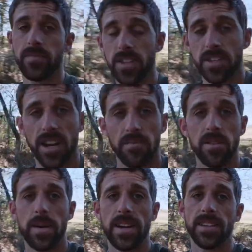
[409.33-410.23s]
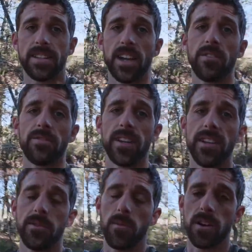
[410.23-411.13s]
This camera by itself
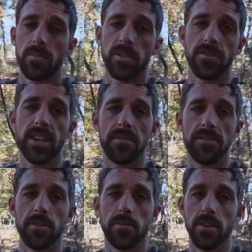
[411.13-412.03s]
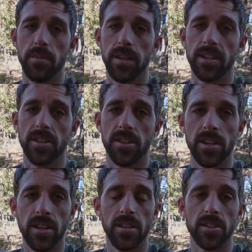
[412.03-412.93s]
is waterproof down to 20 meters,
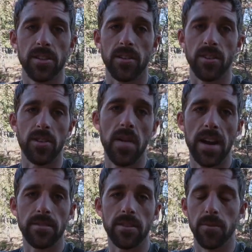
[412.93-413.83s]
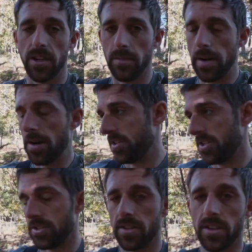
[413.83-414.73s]
so you don't have to worry about
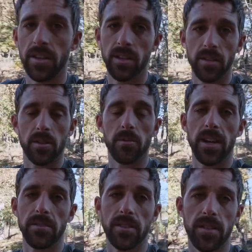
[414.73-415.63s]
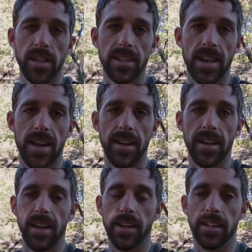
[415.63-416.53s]
just going out to the lake day
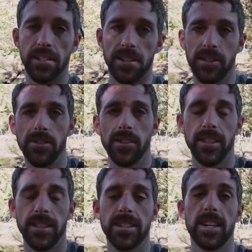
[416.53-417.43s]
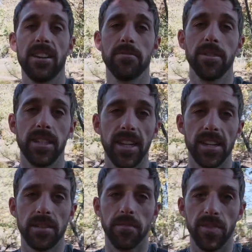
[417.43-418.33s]
and using this camera to get
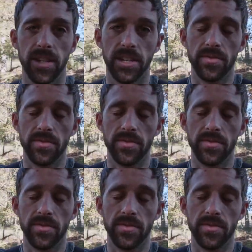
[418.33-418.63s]
some footage